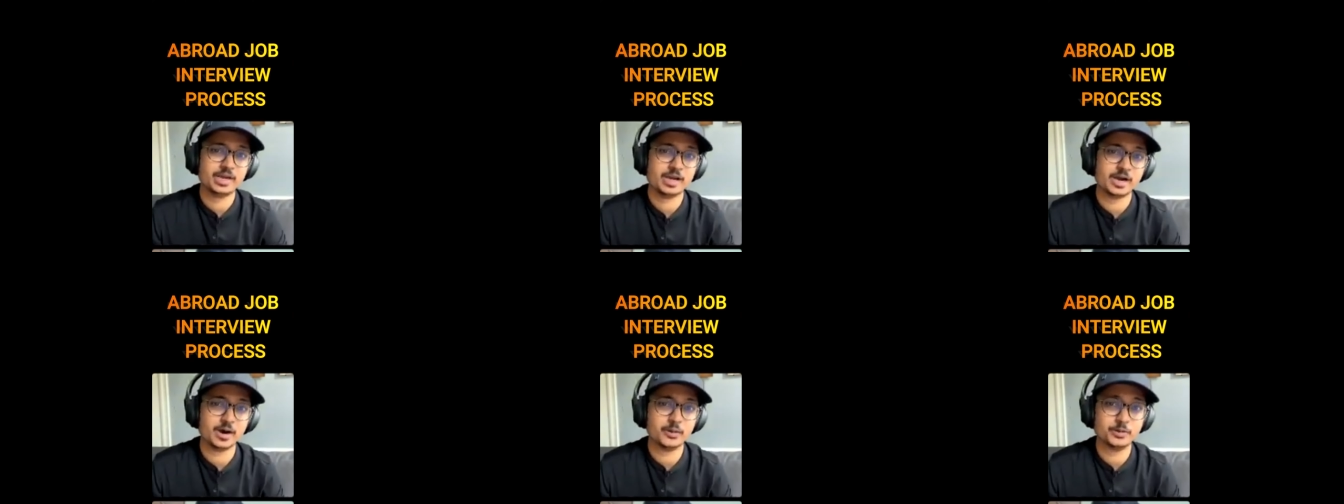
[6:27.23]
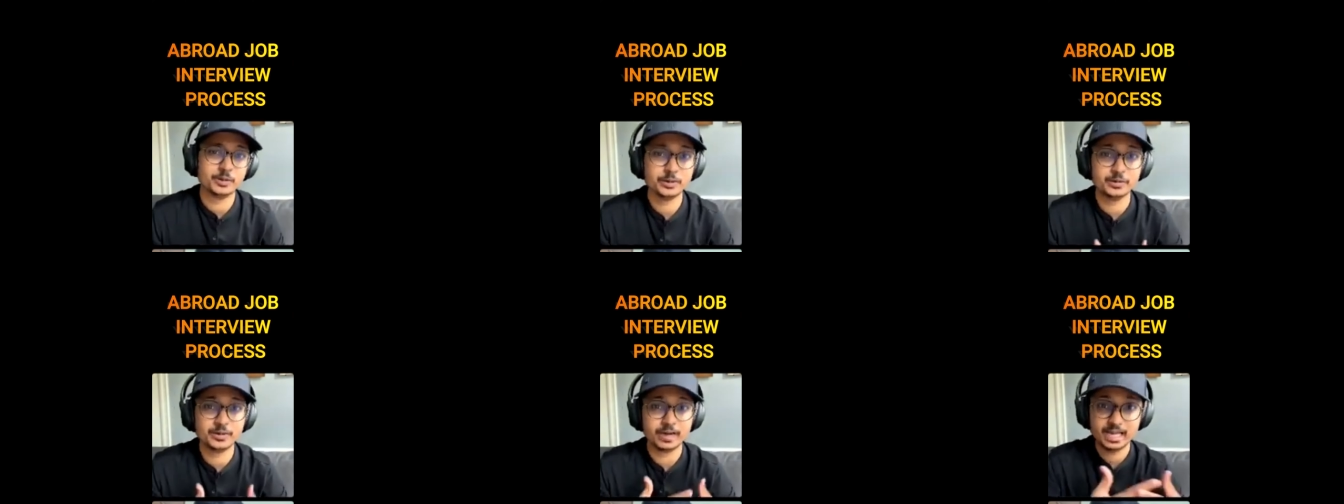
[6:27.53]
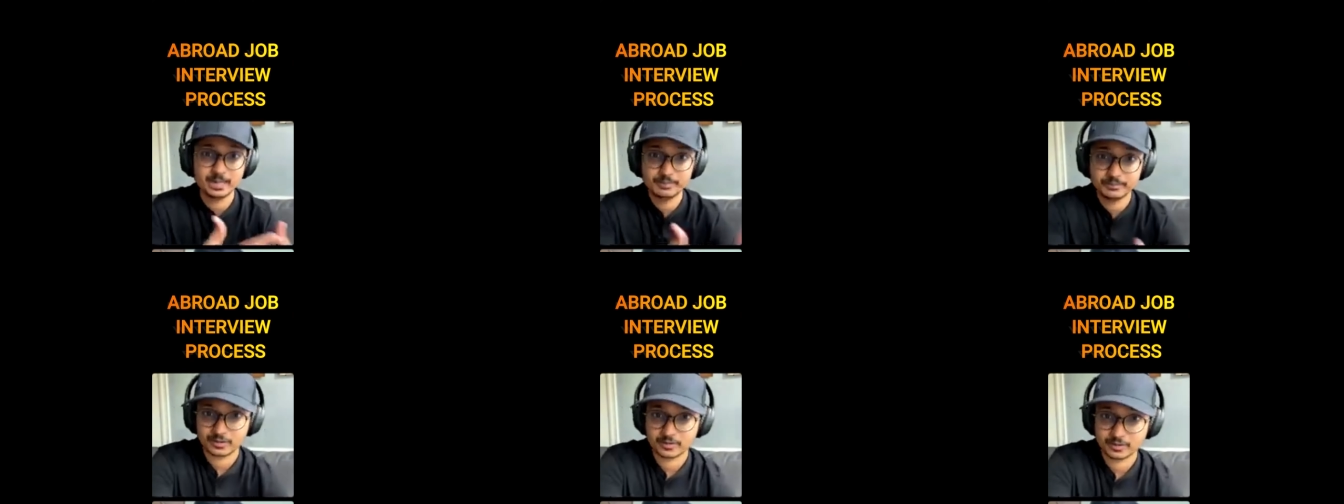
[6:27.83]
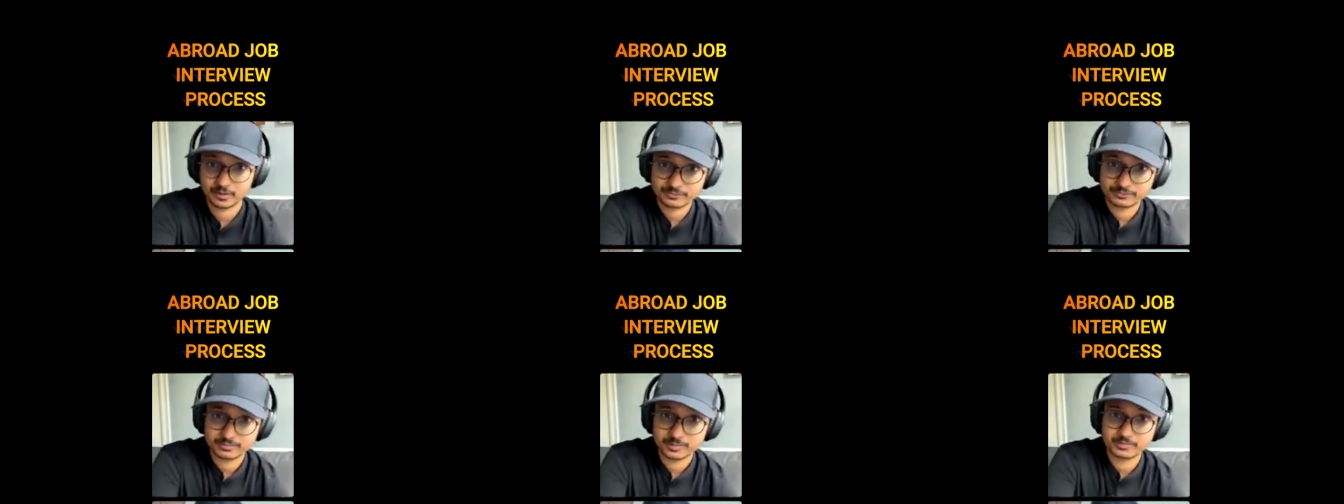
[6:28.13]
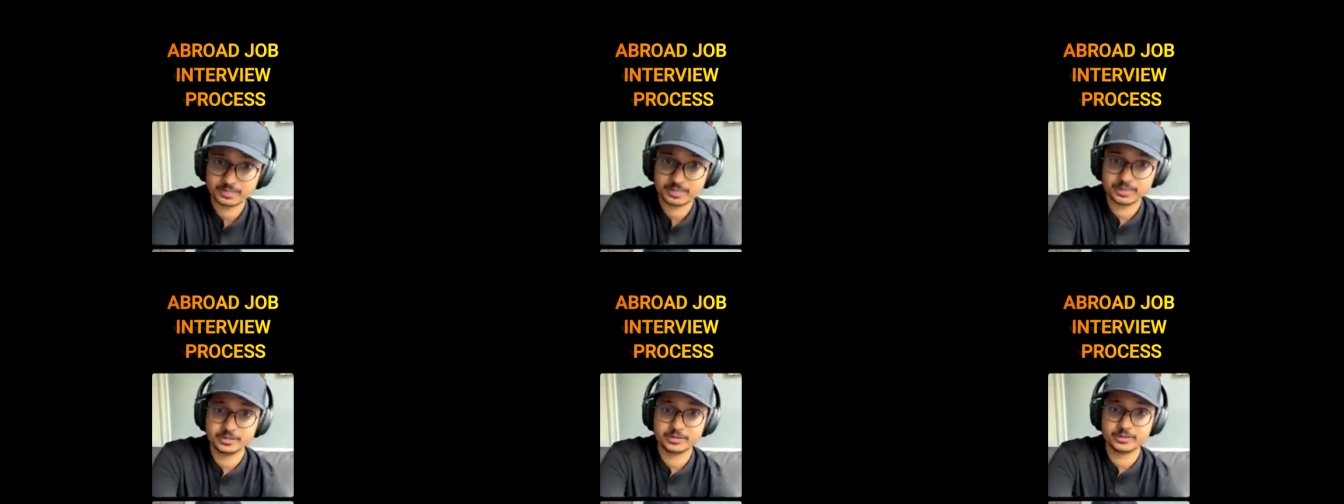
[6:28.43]
how do you help a lot of
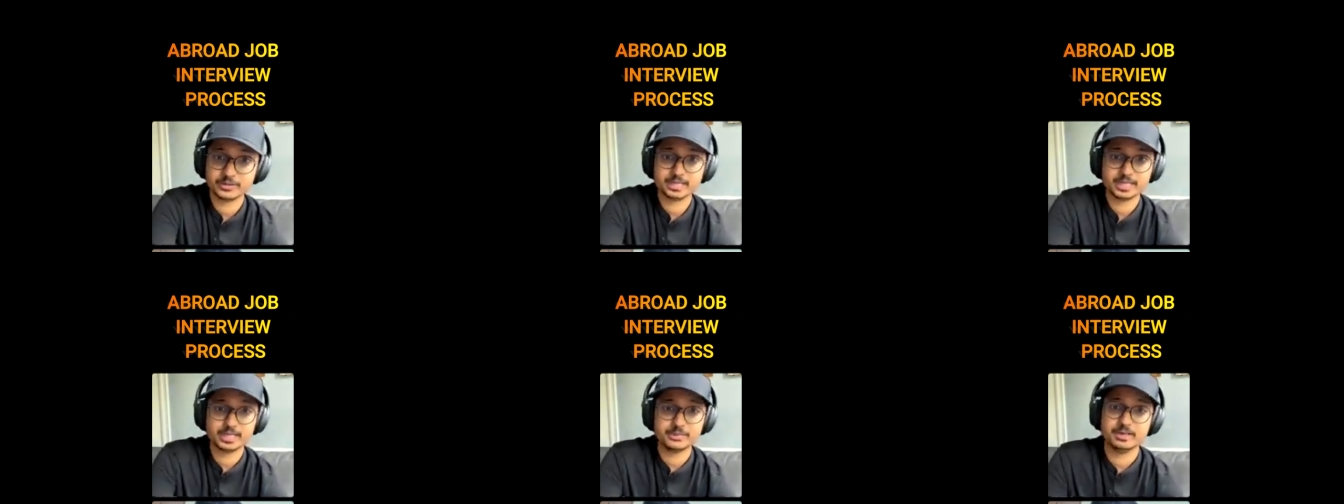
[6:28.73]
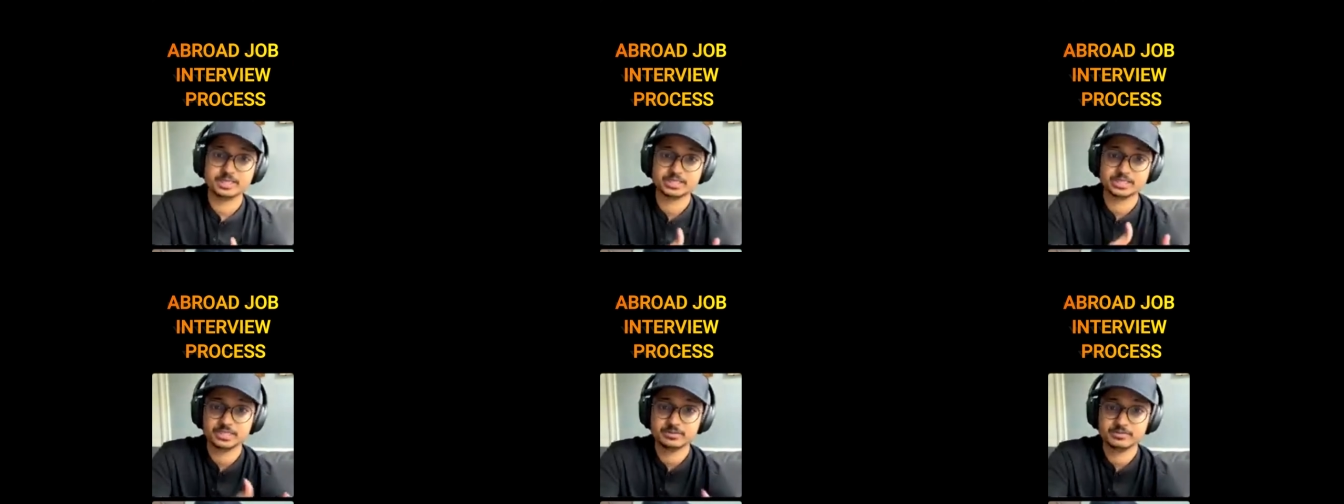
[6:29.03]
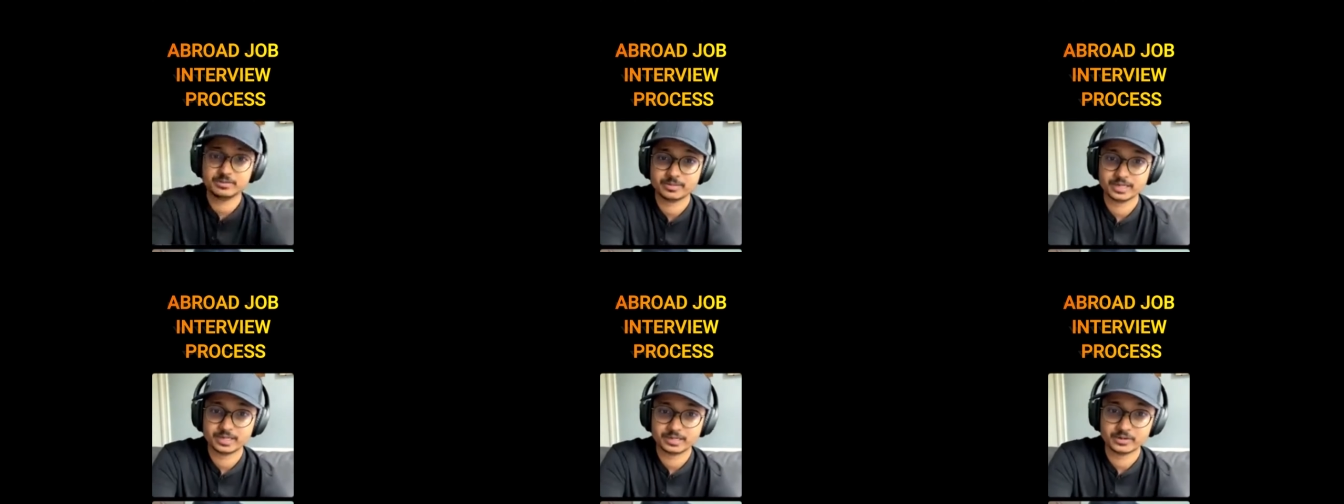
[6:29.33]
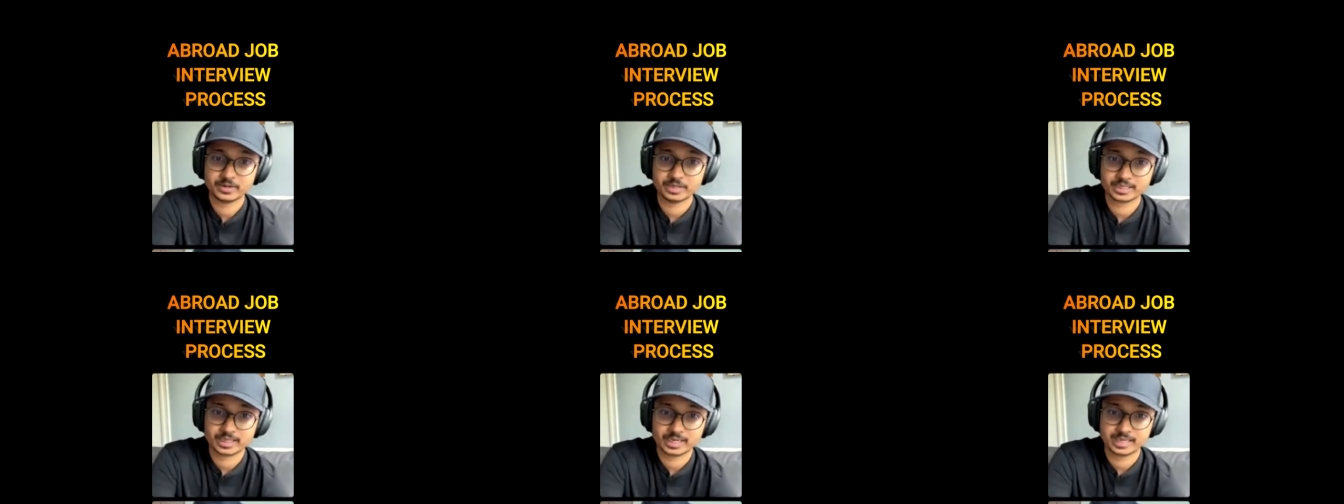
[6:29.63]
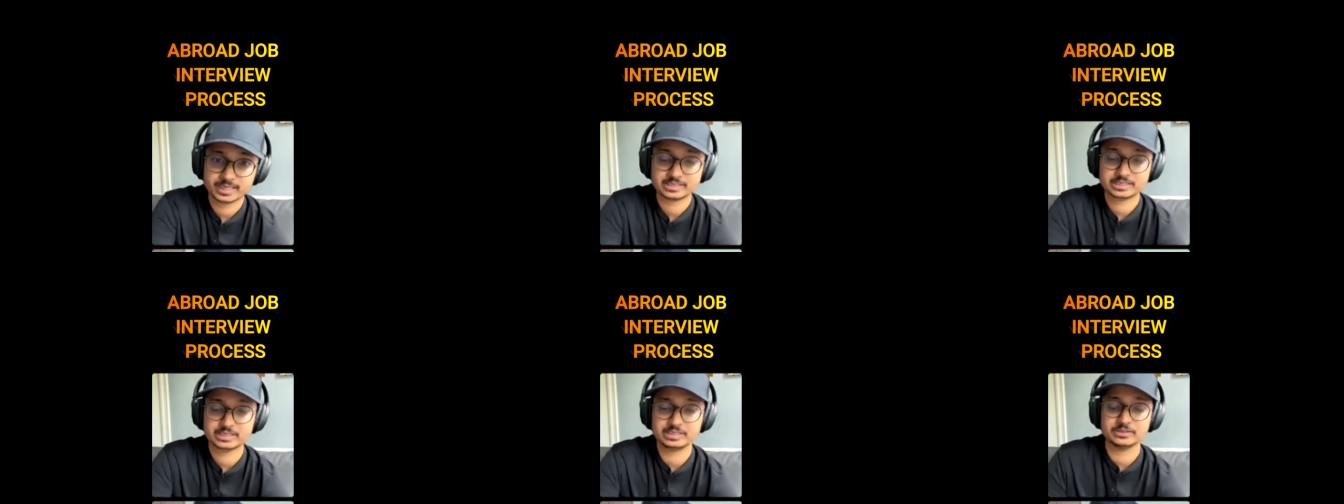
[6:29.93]
people in your team achieve a particular
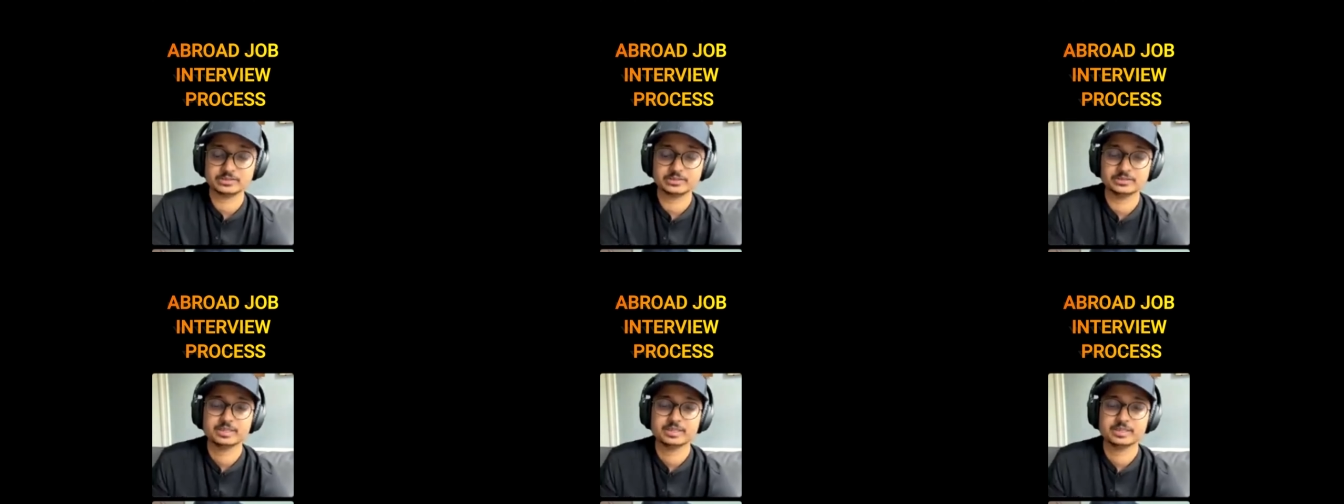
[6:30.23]
task,